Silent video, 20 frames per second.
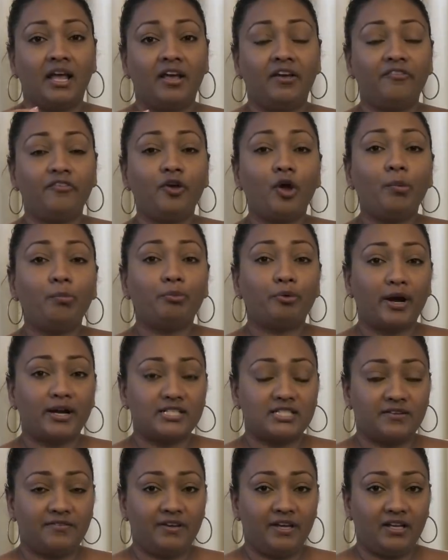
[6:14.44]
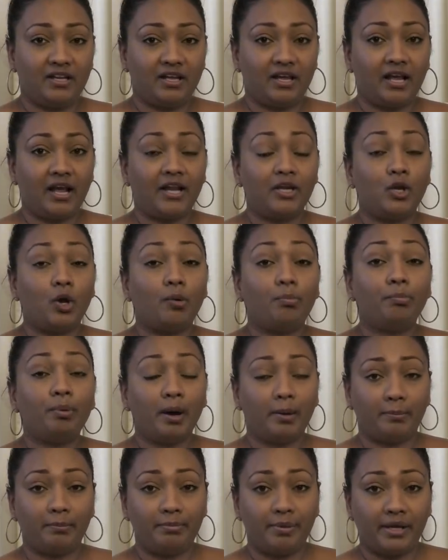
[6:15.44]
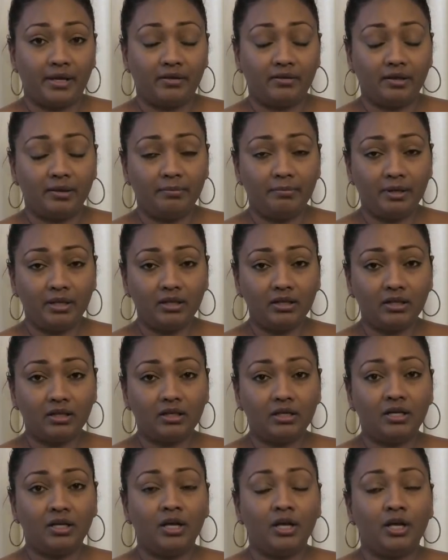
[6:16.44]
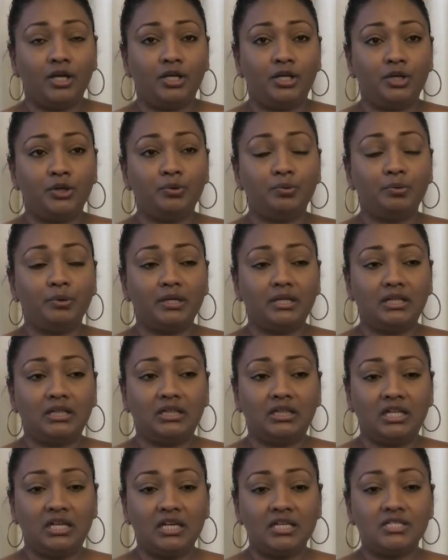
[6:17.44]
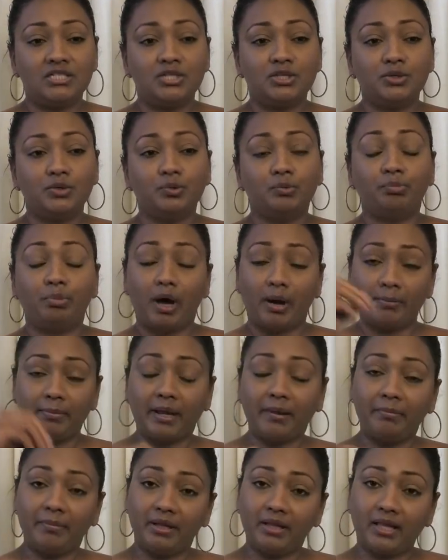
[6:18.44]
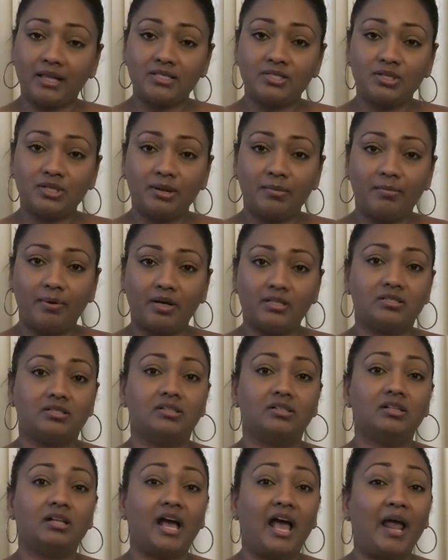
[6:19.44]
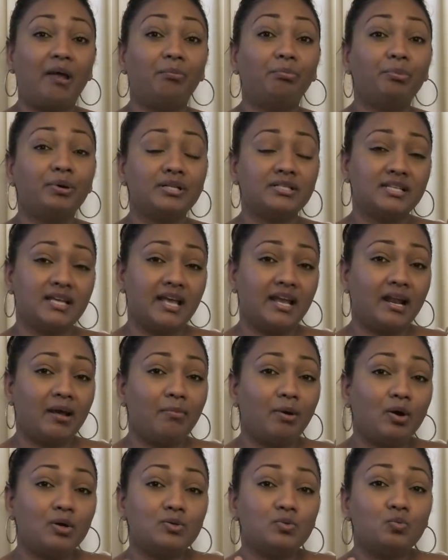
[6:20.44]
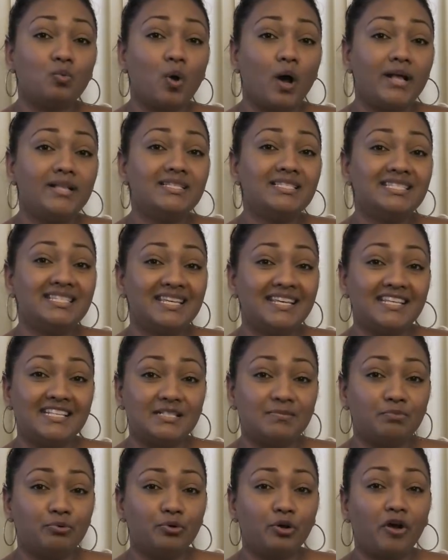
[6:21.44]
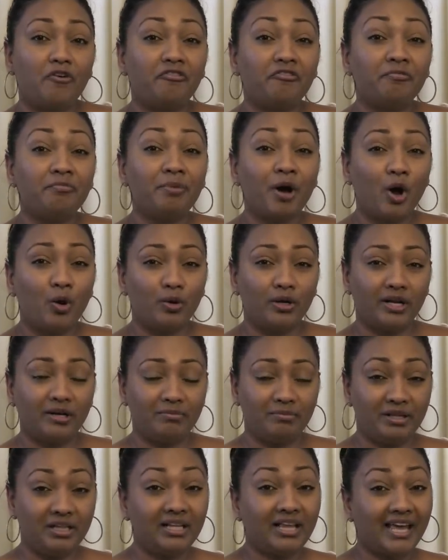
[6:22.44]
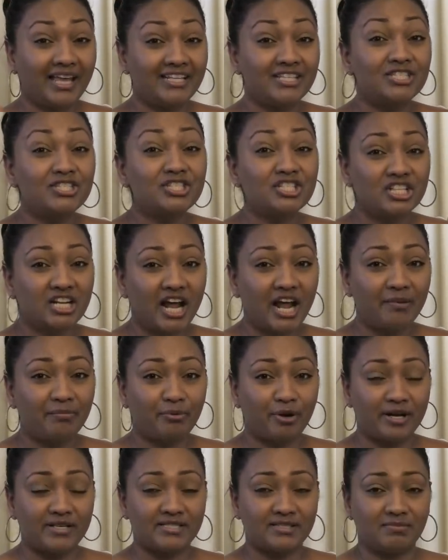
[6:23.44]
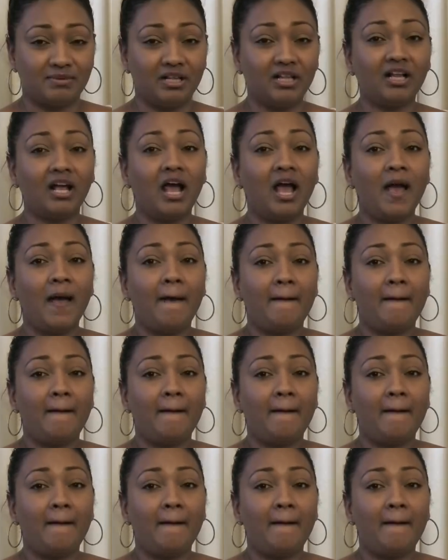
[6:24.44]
if you're breastfeeding and you're pumping the milk, you will need to pump that milk into the bottle and put in about 1 teaspoon of powdered milk into that breast milk.